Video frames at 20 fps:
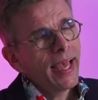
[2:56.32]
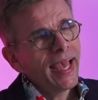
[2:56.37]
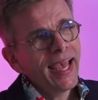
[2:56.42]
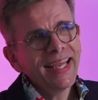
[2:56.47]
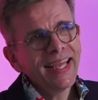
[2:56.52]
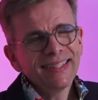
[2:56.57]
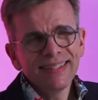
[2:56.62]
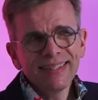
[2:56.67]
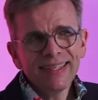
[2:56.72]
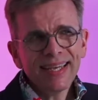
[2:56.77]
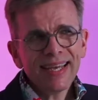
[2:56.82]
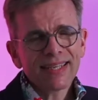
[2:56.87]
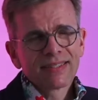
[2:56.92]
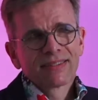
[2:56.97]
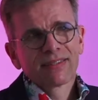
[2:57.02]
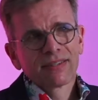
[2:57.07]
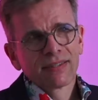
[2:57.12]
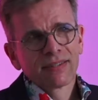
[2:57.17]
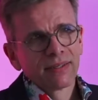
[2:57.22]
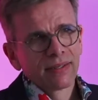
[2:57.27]
And
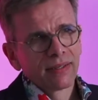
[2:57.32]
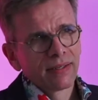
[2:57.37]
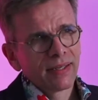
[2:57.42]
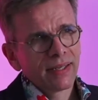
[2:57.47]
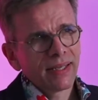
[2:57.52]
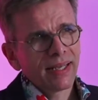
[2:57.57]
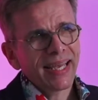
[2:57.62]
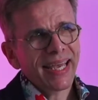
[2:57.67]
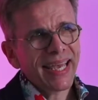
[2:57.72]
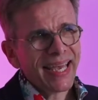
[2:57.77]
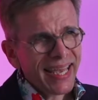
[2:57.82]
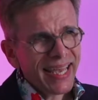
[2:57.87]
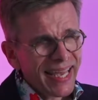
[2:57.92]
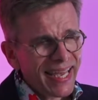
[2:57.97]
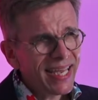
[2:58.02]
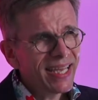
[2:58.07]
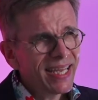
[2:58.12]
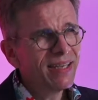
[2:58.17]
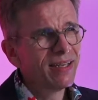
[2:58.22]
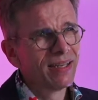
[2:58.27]
yet,
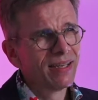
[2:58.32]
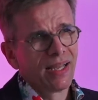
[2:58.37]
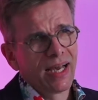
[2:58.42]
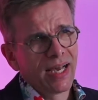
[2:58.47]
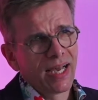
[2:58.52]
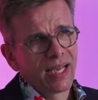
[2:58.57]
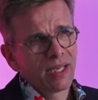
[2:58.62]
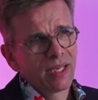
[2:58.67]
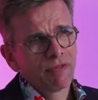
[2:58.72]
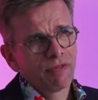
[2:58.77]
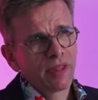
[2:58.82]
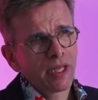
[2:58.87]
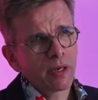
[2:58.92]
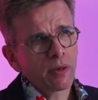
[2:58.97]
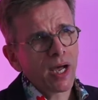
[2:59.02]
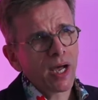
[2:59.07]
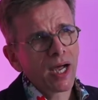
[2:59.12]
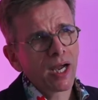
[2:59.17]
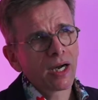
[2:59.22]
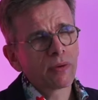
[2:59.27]
in life,
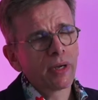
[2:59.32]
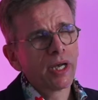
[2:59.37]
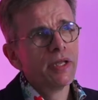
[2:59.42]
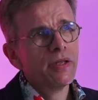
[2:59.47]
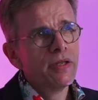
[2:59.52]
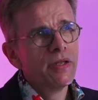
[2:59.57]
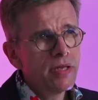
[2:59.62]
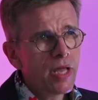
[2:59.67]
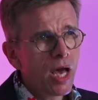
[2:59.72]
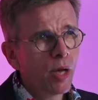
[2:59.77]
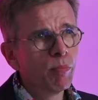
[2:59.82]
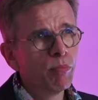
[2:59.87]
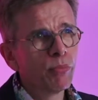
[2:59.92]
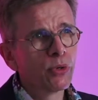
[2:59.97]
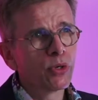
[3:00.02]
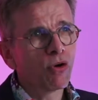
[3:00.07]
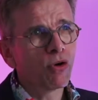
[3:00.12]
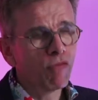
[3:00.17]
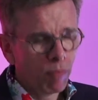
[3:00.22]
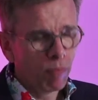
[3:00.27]
there are a
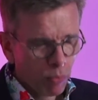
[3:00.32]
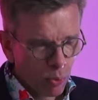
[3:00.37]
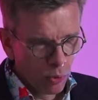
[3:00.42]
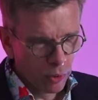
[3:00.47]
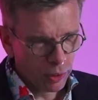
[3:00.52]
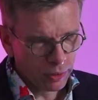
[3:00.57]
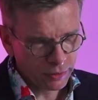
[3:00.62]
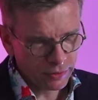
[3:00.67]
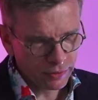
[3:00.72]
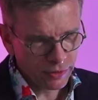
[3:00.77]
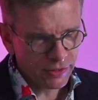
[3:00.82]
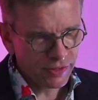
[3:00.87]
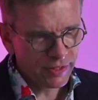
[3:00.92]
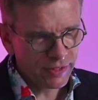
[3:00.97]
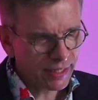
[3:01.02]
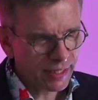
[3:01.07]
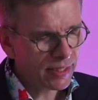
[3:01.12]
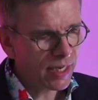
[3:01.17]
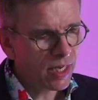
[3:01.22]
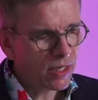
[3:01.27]
number of pointers
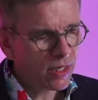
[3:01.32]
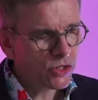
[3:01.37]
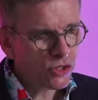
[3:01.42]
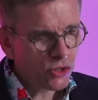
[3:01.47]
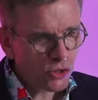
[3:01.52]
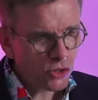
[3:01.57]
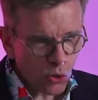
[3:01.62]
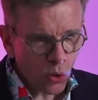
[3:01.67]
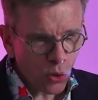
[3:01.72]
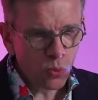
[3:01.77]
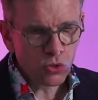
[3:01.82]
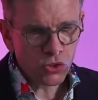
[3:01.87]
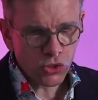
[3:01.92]
that are so